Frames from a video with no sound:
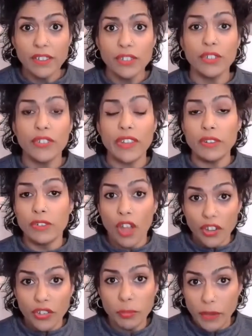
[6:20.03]
so that
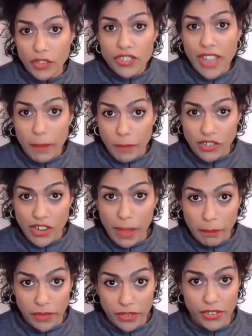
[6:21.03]
not too much damage
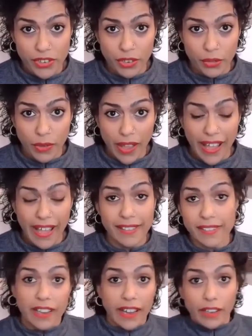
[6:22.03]
happens to you
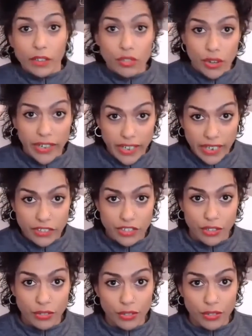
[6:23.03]
as the tiger's trying to eat you.